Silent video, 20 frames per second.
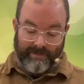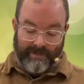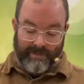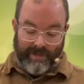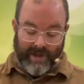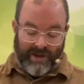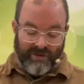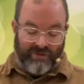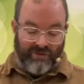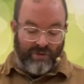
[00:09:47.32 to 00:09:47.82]

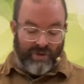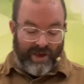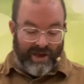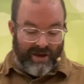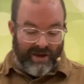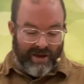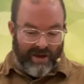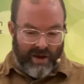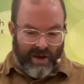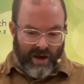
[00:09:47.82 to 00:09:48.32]
And so
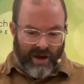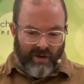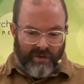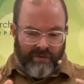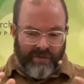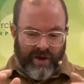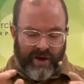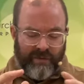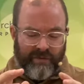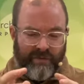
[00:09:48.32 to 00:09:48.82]
they have
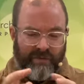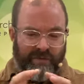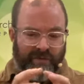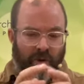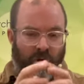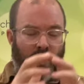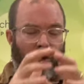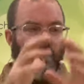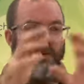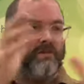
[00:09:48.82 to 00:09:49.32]
then
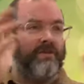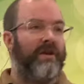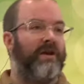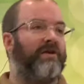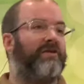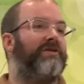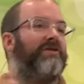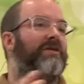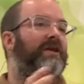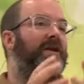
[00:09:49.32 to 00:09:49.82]
formed
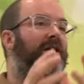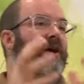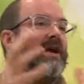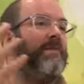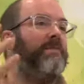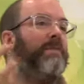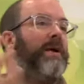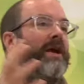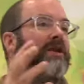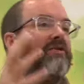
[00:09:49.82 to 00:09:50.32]
this
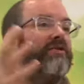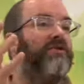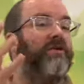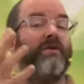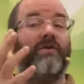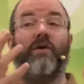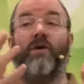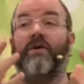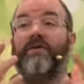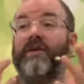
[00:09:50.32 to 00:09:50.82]
picture
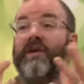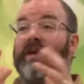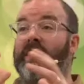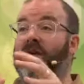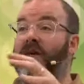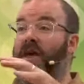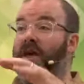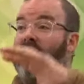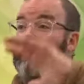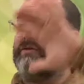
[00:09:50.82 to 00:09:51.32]
of God that
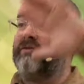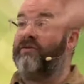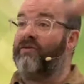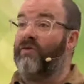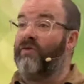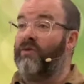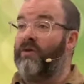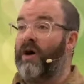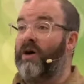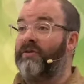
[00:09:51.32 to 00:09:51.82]
he is
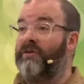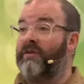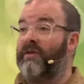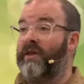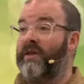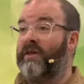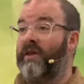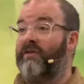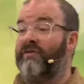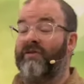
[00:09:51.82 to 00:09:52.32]
so
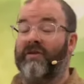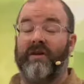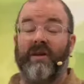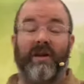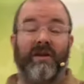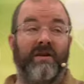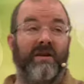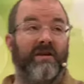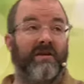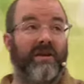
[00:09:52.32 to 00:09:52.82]
utterly distant
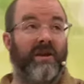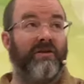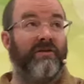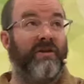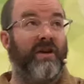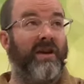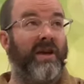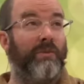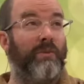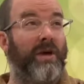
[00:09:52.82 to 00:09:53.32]
and
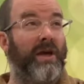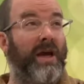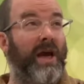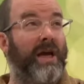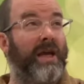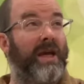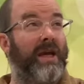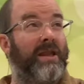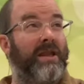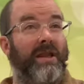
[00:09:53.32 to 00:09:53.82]
distant we
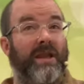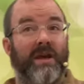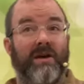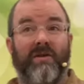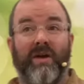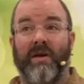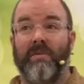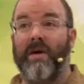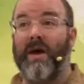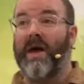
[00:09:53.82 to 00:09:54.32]
can't get near
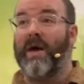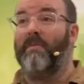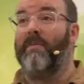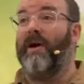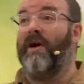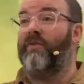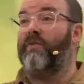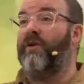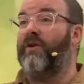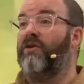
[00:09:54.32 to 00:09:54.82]
him, but
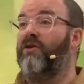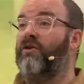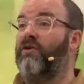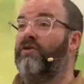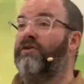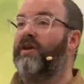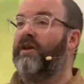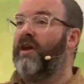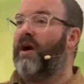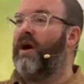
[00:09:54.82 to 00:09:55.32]
if we're
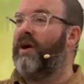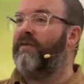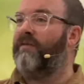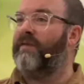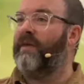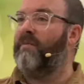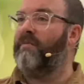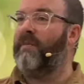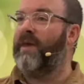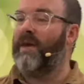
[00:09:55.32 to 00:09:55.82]
good enough,
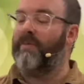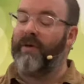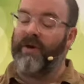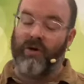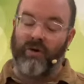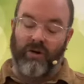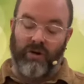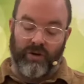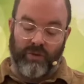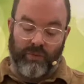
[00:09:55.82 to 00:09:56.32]
then maybe
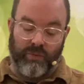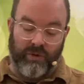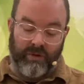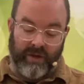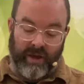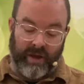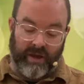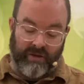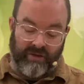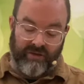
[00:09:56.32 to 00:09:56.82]
God would
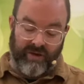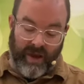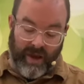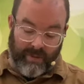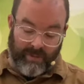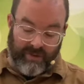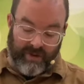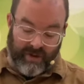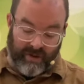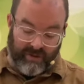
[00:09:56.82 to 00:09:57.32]

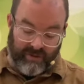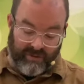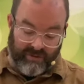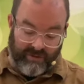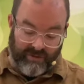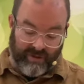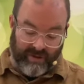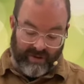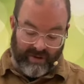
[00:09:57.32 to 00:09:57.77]
accept us.